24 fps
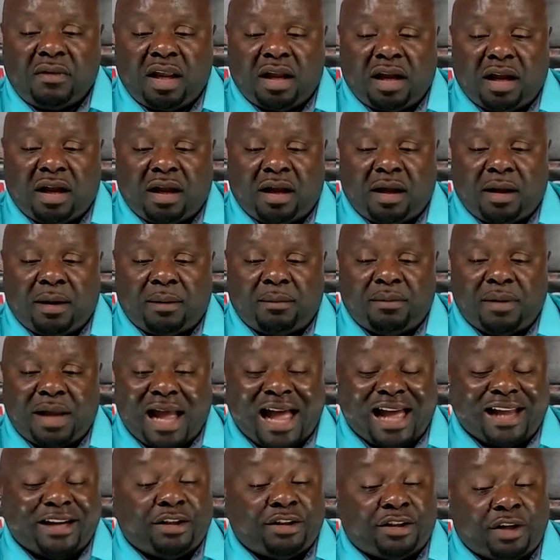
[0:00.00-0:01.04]
Um,
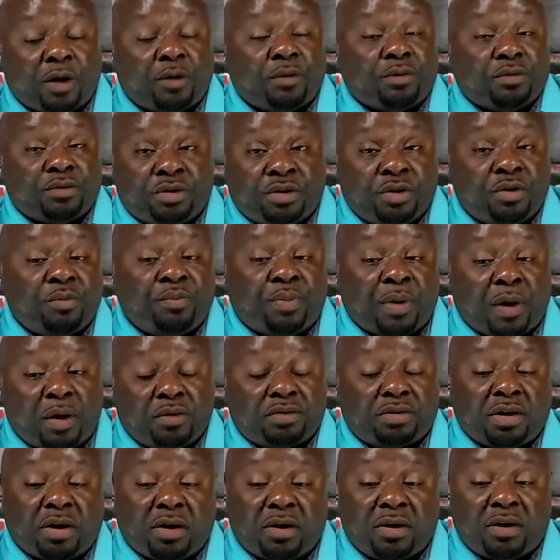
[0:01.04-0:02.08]
I don't do
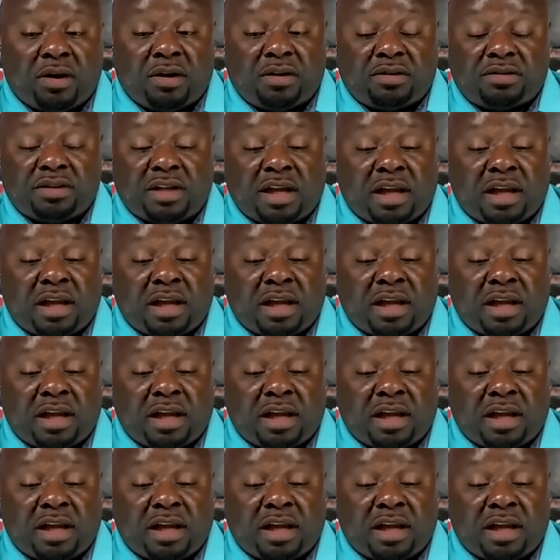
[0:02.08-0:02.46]
postcards.